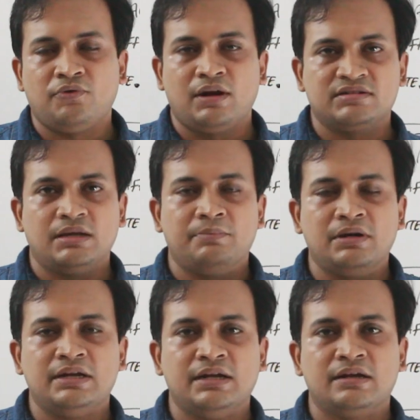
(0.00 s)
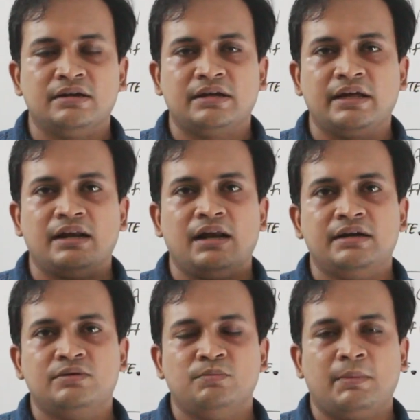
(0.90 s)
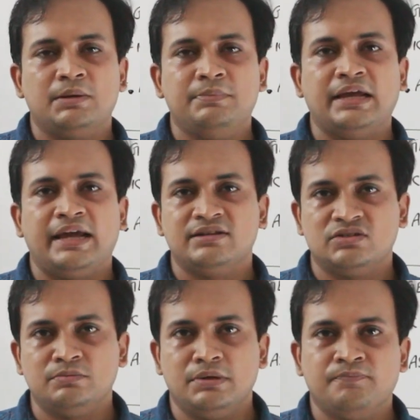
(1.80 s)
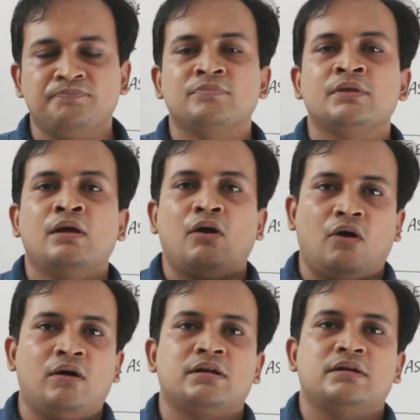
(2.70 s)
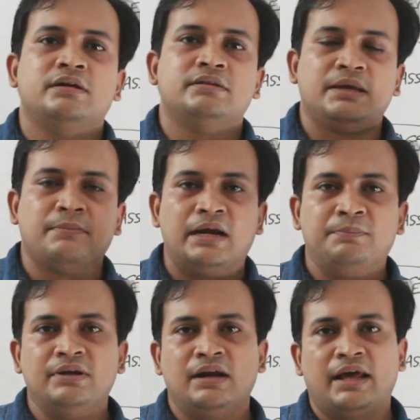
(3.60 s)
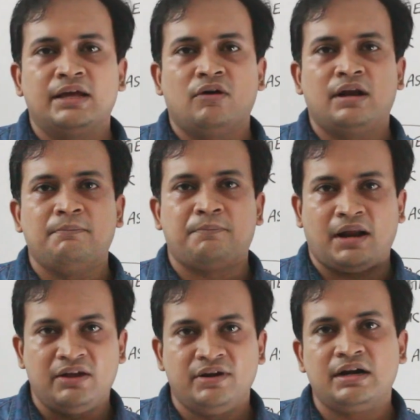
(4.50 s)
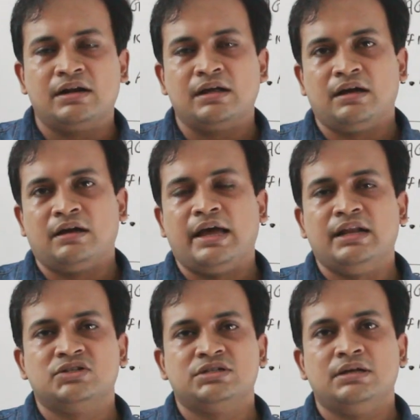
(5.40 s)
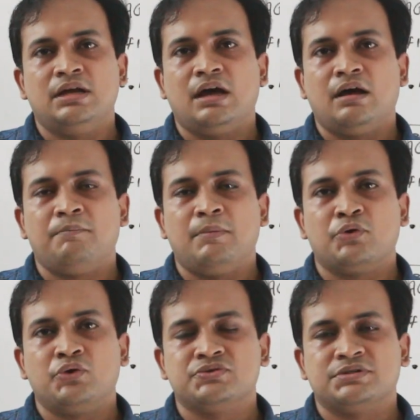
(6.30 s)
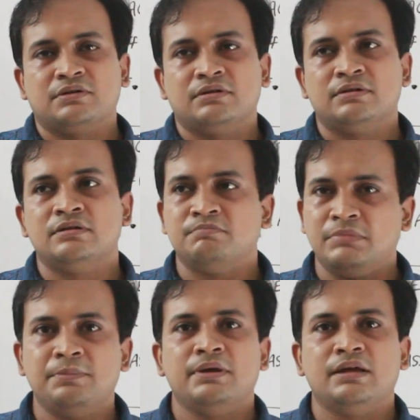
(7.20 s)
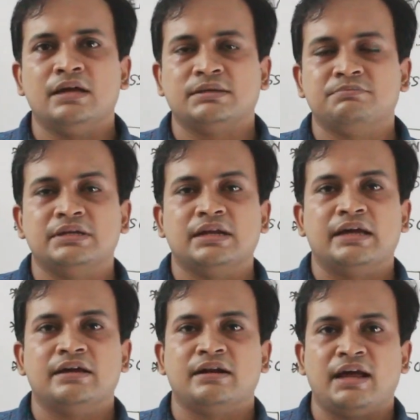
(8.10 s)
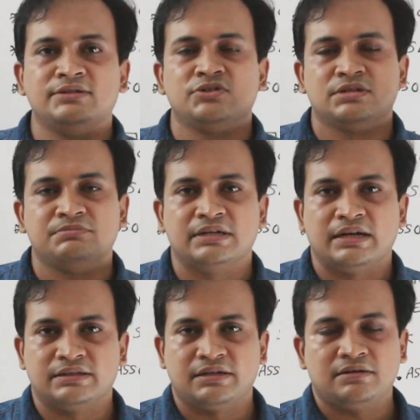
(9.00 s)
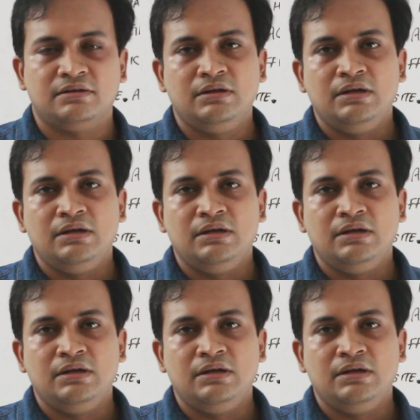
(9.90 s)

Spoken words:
For example, here in Kerala it might be KSEB, or they might be relying on a private energy producer, maybe something like a Reliance or something like that.